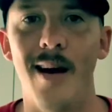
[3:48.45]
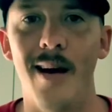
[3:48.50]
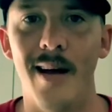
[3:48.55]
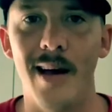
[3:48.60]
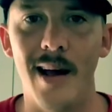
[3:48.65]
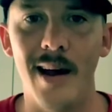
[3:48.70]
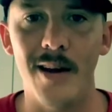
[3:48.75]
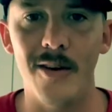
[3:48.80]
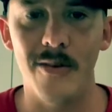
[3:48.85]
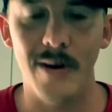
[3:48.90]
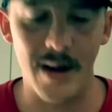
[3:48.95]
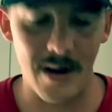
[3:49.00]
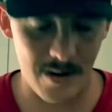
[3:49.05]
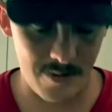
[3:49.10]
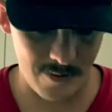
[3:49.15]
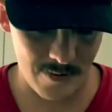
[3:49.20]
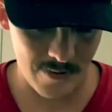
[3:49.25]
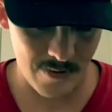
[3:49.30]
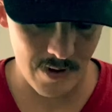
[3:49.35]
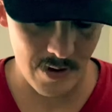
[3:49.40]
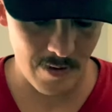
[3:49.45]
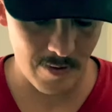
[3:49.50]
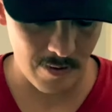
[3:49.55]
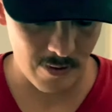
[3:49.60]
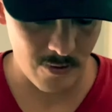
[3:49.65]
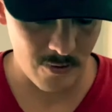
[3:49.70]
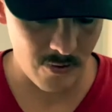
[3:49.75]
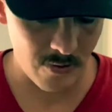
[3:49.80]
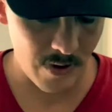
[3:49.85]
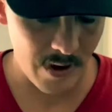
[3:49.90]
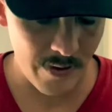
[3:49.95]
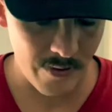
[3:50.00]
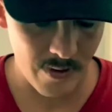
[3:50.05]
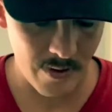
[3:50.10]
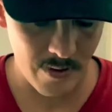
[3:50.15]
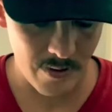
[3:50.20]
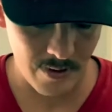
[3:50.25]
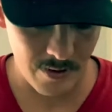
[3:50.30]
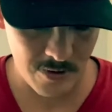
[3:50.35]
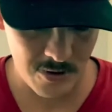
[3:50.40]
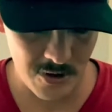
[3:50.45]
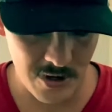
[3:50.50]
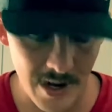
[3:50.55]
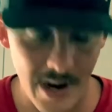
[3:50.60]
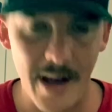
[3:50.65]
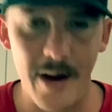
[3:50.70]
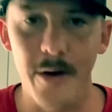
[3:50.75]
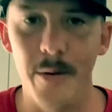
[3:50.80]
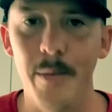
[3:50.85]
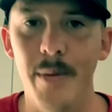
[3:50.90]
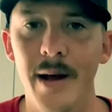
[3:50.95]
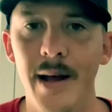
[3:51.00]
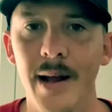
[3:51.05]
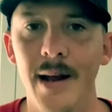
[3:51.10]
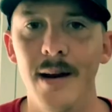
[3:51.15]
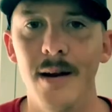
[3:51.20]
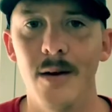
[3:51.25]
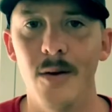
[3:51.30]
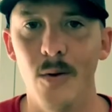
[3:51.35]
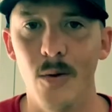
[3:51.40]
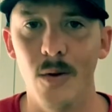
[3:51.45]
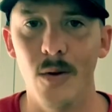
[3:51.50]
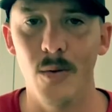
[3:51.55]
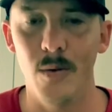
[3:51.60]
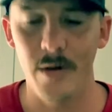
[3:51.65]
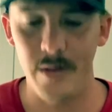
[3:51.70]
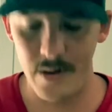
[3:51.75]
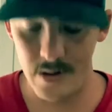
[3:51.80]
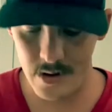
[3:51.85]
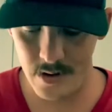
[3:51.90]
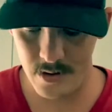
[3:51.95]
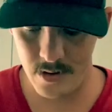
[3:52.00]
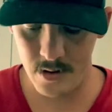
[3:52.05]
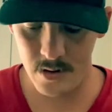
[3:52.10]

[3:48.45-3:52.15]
I actually got them to run as a trailer on a chatterbait or with a